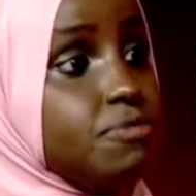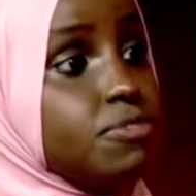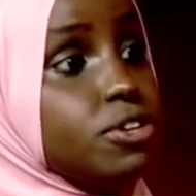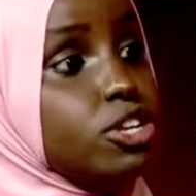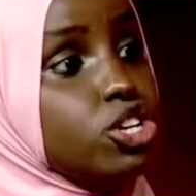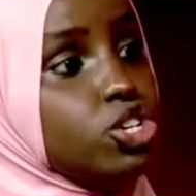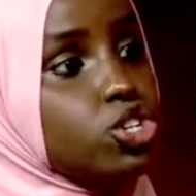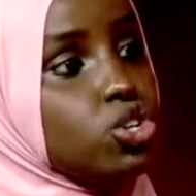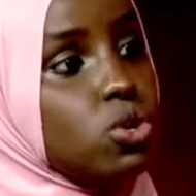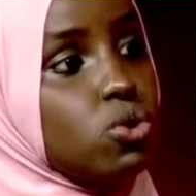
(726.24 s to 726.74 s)
I
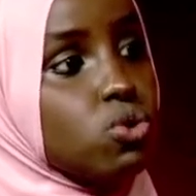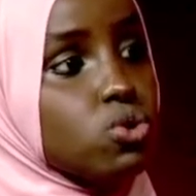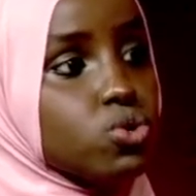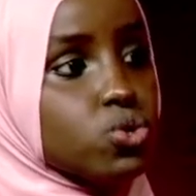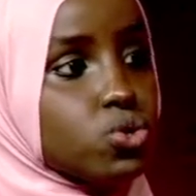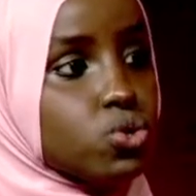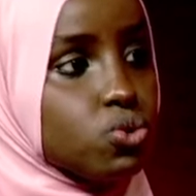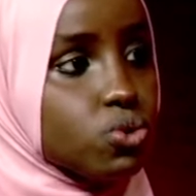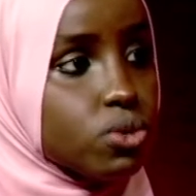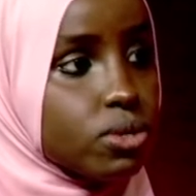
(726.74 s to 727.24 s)
finished law
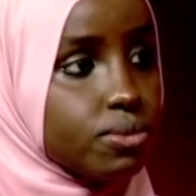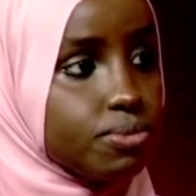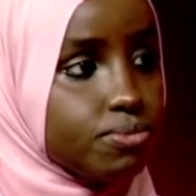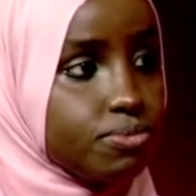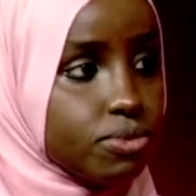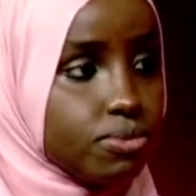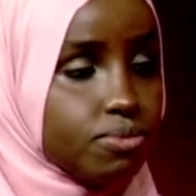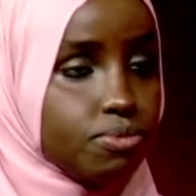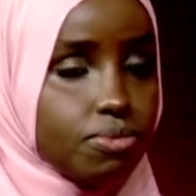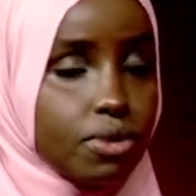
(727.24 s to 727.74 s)
school
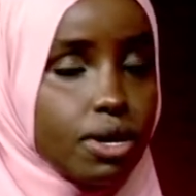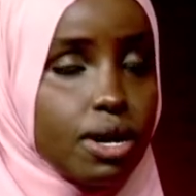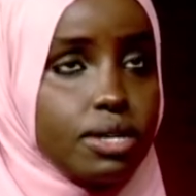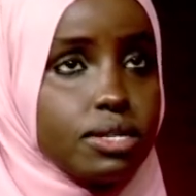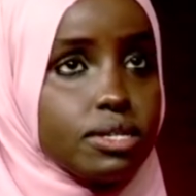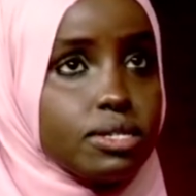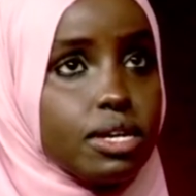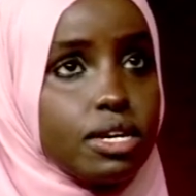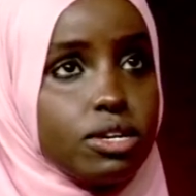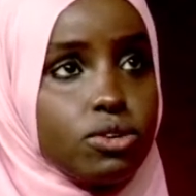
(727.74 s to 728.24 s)

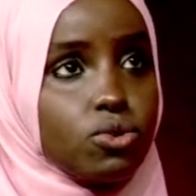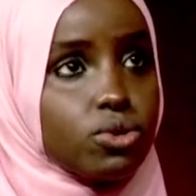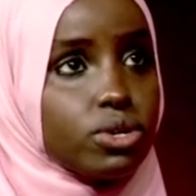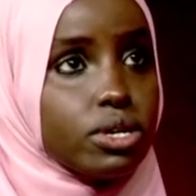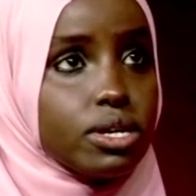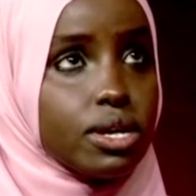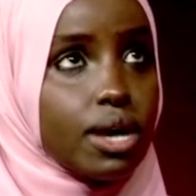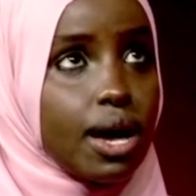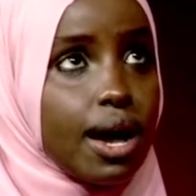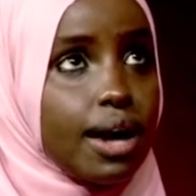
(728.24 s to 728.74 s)
and said,
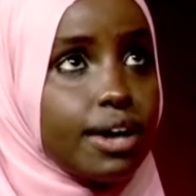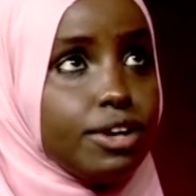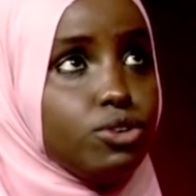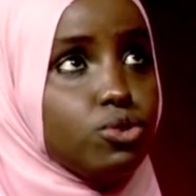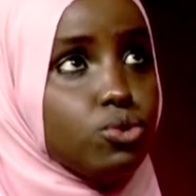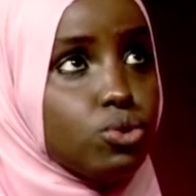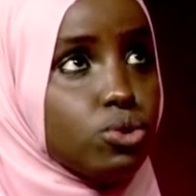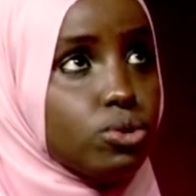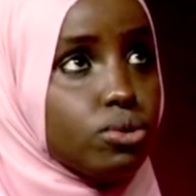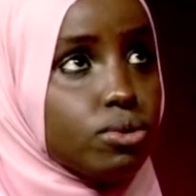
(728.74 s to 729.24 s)
okay, I
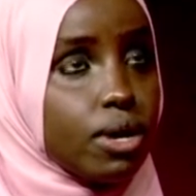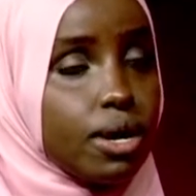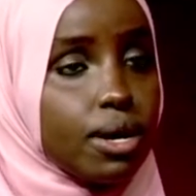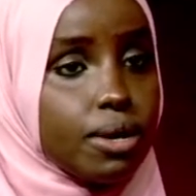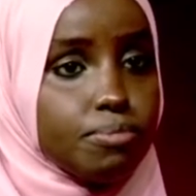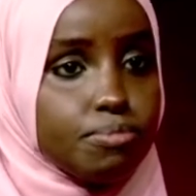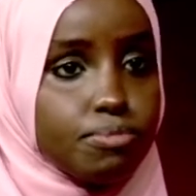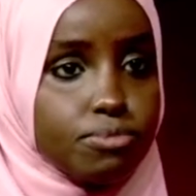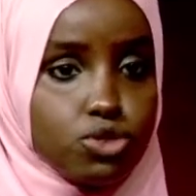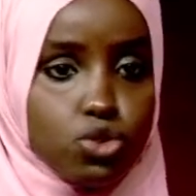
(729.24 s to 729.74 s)
know
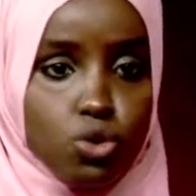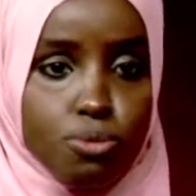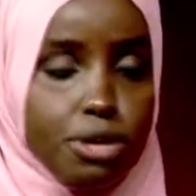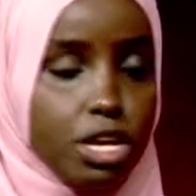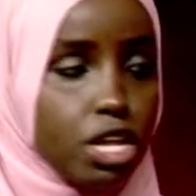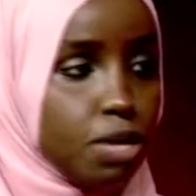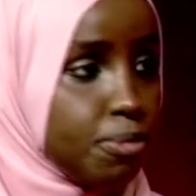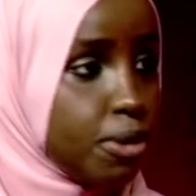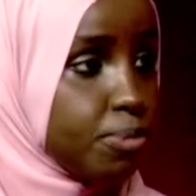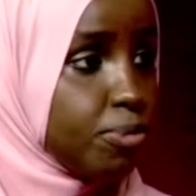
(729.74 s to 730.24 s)
um, so
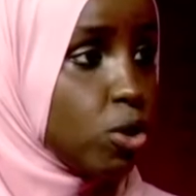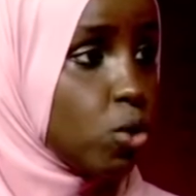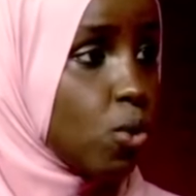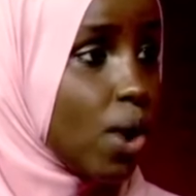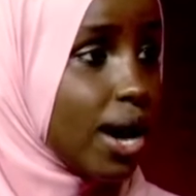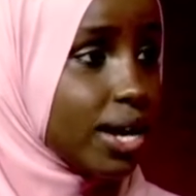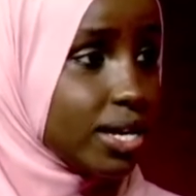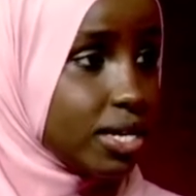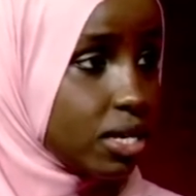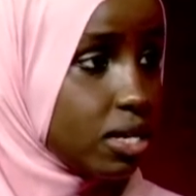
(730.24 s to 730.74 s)
many people
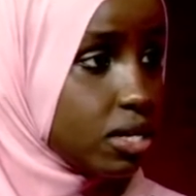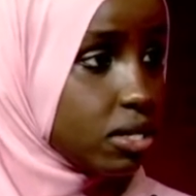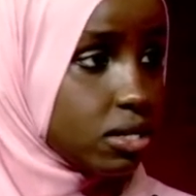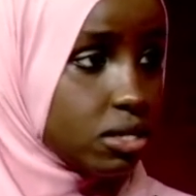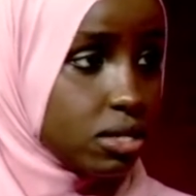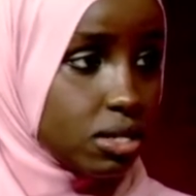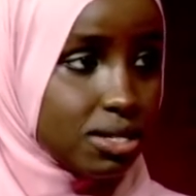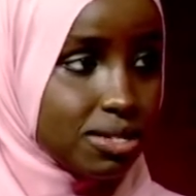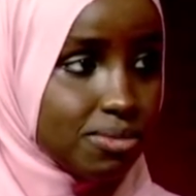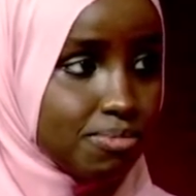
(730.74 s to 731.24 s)
were
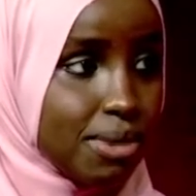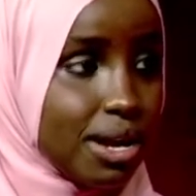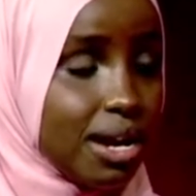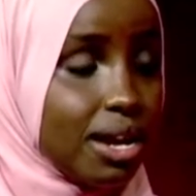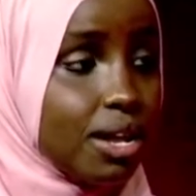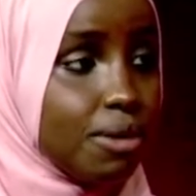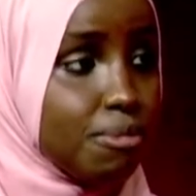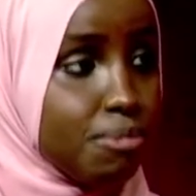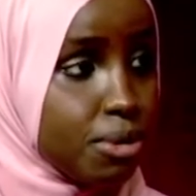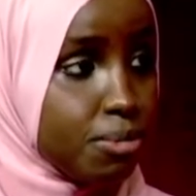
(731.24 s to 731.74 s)
against it,
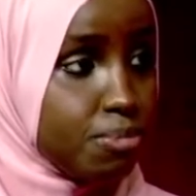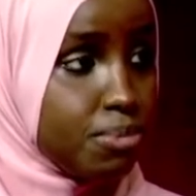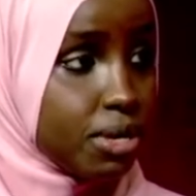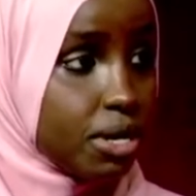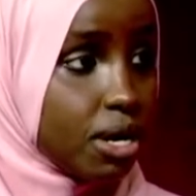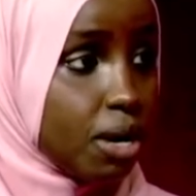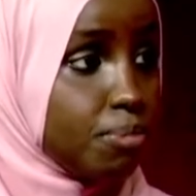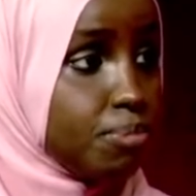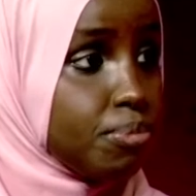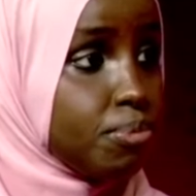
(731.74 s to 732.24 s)
but let me
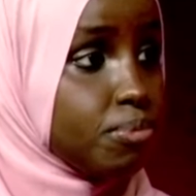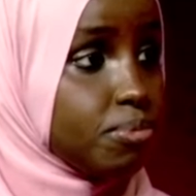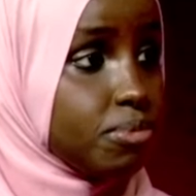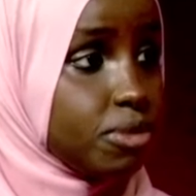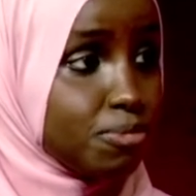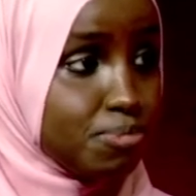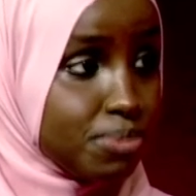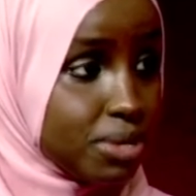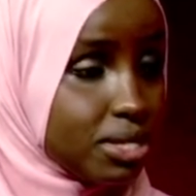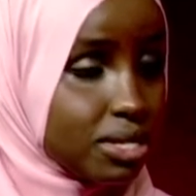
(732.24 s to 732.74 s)
pick up
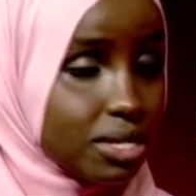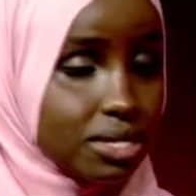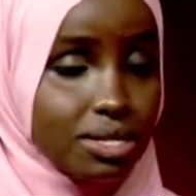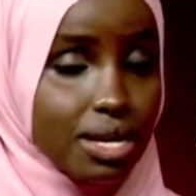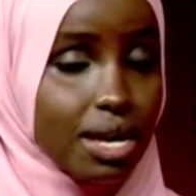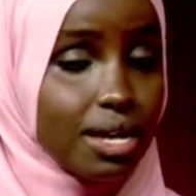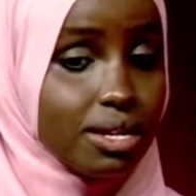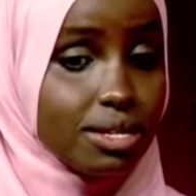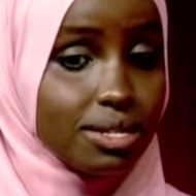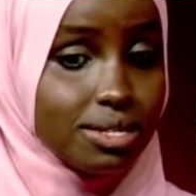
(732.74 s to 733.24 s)
the pieces
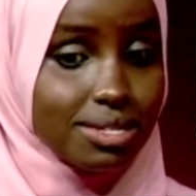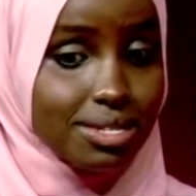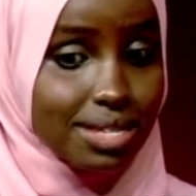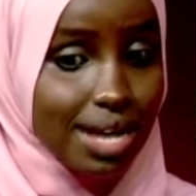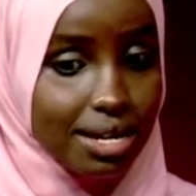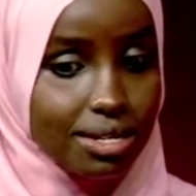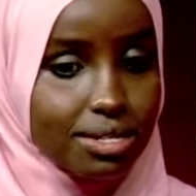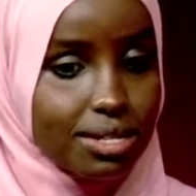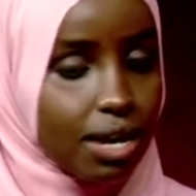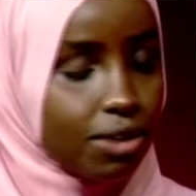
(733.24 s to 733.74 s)
and
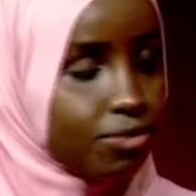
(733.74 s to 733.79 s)
start